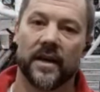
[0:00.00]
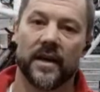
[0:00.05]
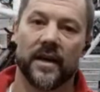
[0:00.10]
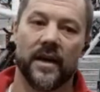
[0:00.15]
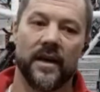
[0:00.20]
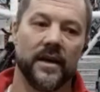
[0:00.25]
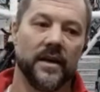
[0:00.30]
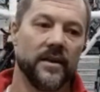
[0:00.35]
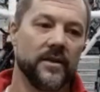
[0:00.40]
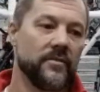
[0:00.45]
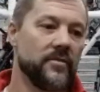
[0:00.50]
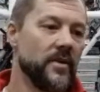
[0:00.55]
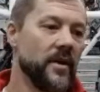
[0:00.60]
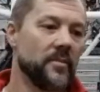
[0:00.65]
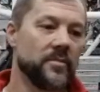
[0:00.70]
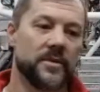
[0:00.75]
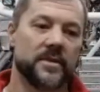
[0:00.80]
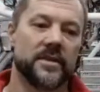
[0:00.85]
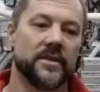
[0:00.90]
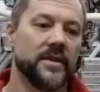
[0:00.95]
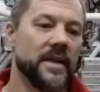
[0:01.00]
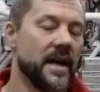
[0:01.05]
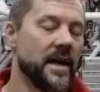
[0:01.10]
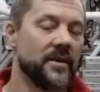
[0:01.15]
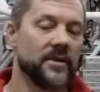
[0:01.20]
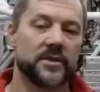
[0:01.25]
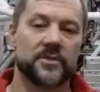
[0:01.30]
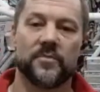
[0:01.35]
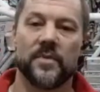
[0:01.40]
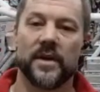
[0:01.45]
Up until
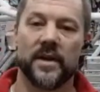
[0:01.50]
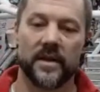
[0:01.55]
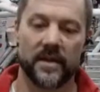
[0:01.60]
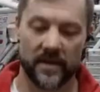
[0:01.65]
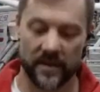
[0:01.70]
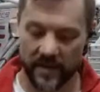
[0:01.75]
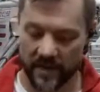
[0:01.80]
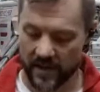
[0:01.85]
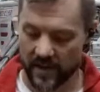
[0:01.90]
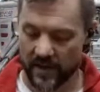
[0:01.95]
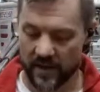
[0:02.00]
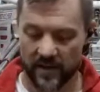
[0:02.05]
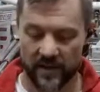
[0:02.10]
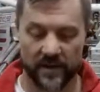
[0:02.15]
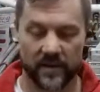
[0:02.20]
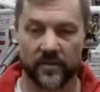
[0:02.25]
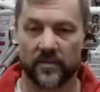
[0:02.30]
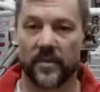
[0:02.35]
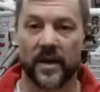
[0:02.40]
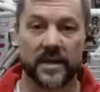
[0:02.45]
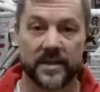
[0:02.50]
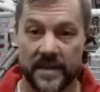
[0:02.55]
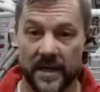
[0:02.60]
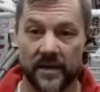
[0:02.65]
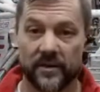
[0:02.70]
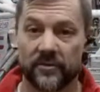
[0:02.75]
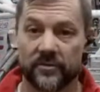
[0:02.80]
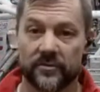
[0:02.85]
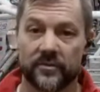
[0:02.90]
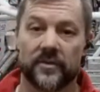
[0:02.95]
now, it's been
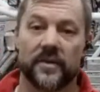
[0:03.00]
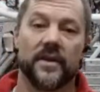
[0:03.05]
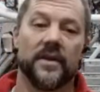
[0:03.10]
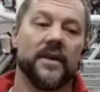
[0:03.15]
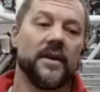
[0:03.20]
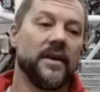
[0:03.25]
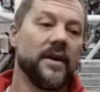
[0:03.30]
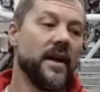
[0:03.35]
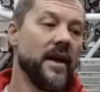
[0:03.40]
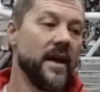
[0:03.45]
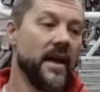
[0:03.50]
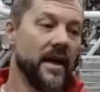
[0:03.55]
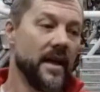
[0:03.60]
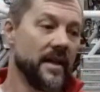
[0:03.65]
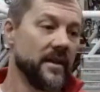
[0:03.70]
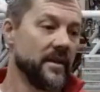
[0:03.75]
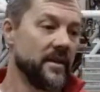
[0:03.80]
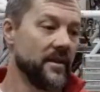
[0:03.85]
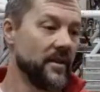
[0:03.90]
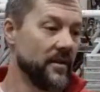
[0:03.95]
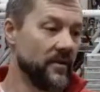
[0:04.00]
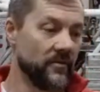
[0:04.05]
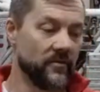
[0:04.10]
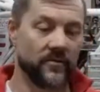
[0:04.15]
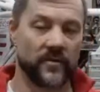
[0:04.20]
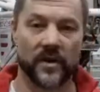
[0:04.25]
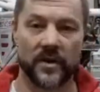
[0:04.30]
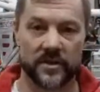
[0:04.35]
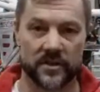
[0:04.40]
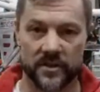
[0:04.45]
myself and a
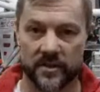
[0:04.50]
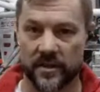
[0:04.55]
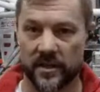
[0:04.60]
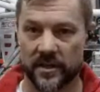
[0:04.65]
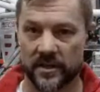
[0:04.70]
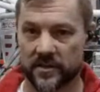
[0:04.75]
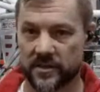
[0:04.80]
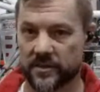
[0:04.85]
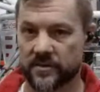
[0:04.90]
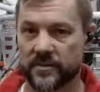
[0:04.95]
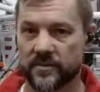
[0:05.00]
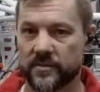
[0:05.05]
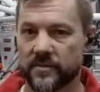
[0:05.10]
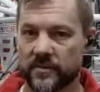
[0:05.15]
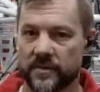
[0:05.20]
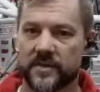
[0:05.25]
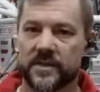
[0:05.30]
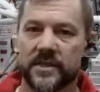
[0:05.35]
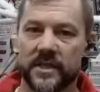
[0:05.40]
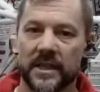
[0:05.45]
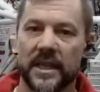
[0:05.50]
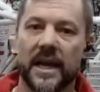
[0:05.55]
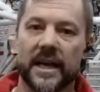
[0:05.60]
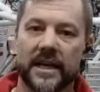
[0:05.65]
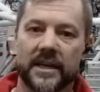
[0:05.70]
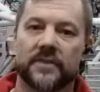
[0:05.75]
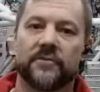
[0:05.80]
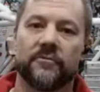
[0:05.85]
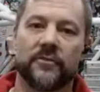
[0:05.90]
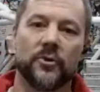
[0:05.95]

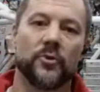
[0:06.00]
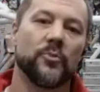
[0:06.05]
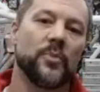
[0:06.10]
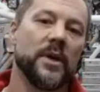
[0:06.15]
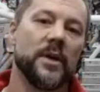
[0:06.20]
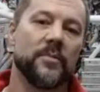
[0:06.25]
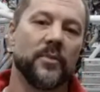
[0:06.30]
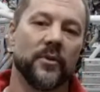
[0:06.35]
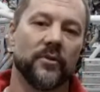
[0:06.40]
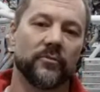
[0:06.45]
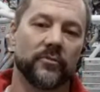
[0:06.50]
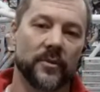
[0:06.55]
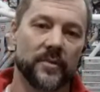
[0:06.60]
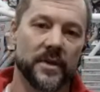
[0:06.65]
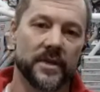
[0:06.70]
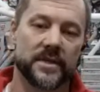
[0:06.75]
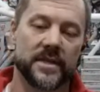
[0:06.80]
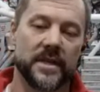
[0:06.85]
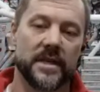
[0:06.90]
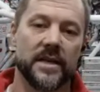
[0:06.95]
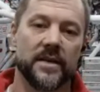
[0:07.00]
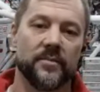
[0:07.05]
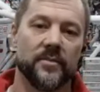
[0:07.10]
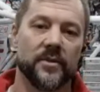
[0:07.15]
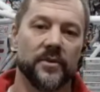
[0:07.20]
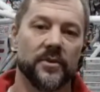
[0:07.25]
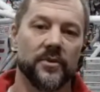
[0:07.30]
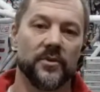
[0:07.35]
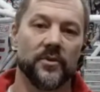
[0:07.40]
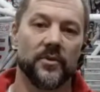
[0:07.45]
select few people from the team
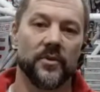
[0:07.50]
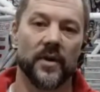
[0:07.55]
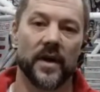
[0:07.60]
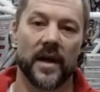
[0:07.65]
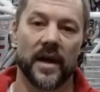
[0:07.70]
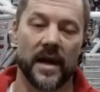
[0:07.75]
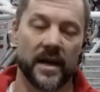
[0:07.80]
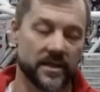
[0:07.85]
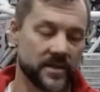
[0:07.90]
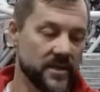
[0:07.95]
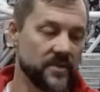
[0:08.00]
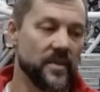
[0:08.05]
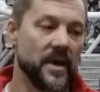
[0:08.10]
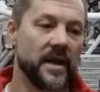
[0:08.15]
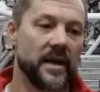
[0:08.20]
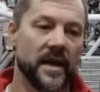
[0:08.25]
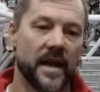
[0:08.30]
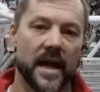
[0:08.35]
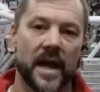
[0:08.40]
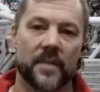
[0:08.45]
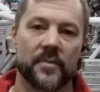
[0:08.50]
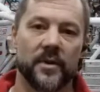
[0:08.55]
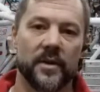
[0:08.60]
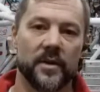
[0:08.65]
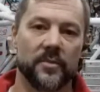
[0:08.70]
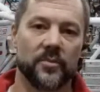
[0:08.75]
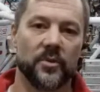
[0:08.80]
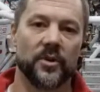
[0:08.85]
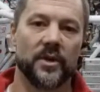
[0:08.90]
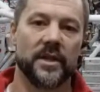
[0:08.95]
who actually made it happen
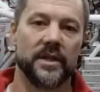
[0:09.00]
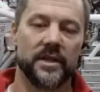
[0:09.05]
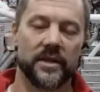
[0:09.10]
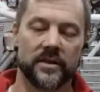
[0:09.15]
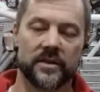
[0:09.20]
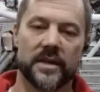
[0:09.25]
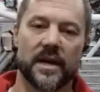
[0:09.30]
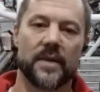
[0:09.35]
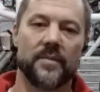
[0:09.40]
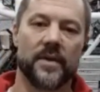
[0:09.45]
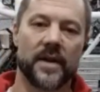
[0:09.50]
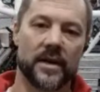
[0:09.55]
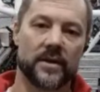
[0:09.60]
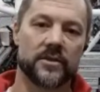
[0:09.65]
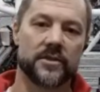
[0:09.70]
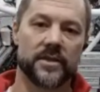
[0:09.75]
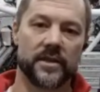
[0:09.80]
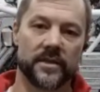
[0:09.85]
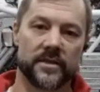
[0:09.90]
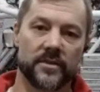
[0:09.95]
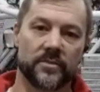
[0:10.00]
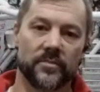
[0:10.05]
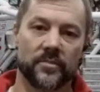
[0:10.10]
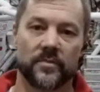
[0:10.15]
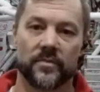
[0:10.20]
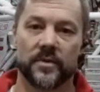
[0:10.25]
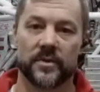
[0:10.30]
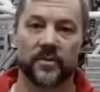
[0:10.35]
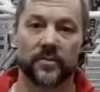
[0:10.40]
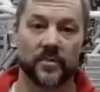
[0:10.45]
and put in their time and energy
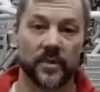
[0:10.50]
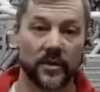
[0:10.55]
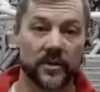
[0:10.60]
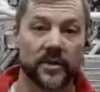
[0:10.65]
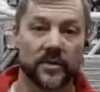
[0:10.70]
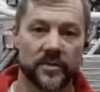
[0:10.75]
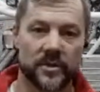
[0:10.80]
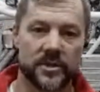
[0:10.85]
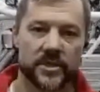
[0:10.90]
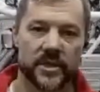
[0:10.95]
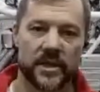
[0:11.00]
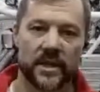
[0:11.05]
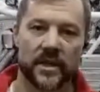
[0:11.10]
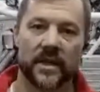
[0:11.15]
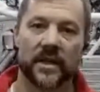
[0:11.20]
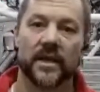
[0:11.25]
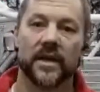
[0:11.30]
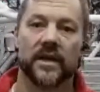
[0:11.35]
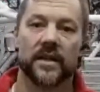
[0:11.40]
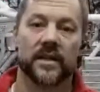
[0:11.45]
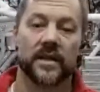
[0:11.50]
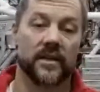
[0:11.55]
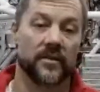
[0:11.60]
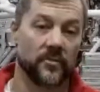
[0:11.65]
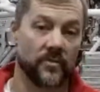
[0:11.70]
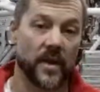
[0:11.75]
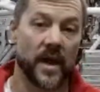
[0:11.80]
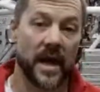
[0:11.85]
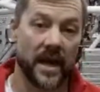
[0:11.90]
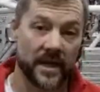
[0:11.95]
to build the machine that
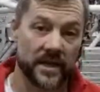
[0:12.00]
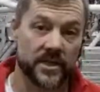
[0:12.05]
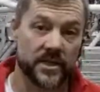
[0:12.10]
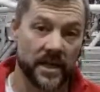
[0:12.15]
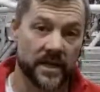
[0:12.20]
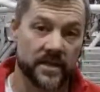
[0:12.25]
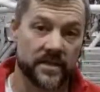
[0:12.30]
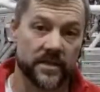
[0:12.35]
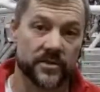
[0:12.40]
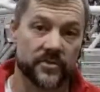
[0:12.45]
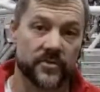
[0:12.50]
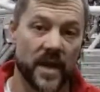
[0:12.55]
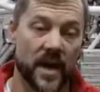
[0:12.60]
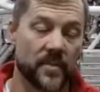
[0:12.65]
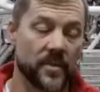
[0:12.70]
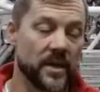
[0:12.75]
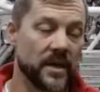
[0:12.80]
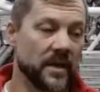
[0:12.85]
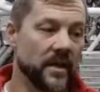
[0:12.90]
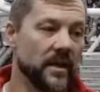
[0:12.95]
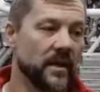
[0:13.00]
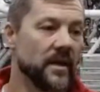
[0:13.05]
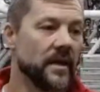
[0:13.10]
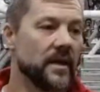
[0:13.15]
have had a chance to strap in.